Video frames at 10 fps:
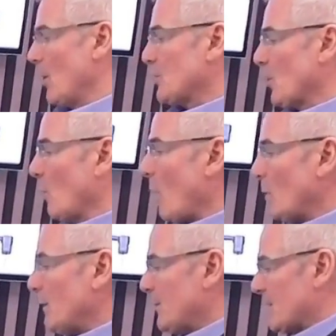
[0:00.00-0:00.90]
So what
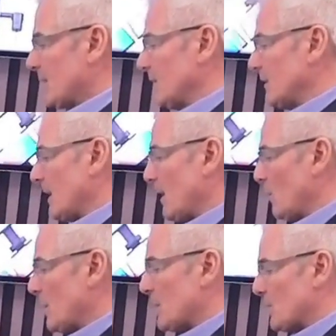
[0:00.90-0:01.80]
we facilitated
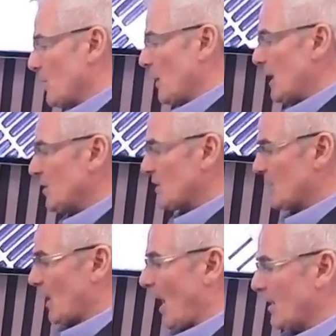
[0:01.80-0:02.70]
with this new hinge
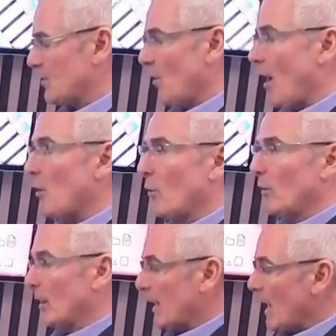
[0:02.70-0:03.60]
design is not
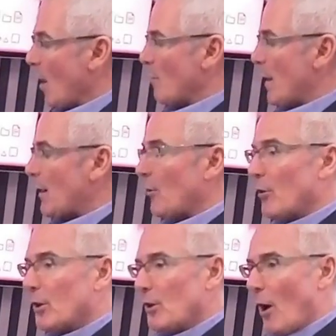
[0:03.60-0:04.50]
only better
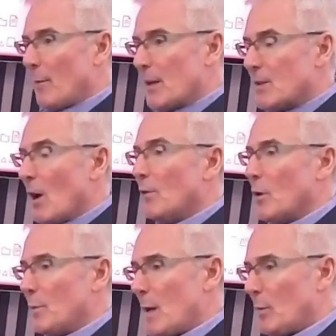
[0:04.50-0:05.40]
ergonomics
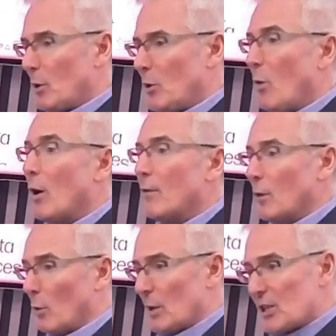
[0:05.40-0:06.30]
for people who are
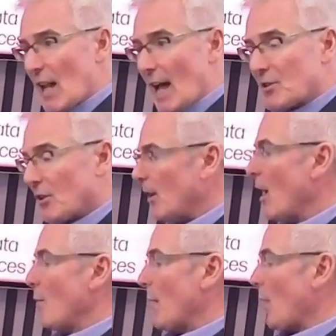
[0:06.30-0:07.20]
of lower stature,
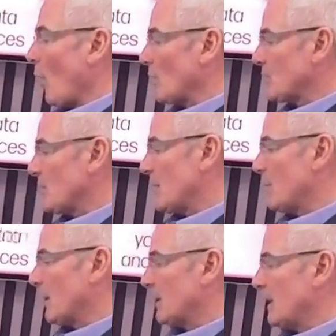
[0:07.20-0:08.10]
but also the
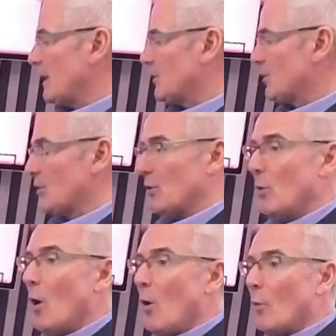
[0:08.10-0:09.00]
ability
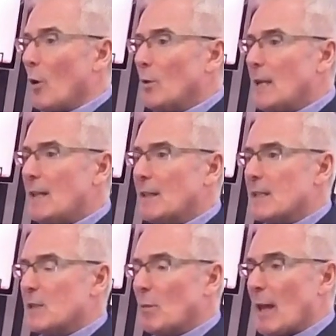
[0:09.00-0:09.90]
to rotate the
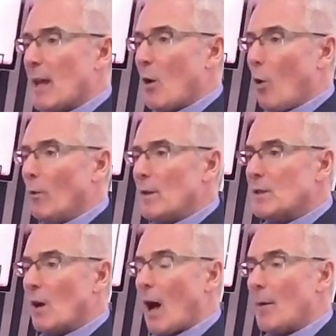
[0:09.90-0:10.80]
display over the top,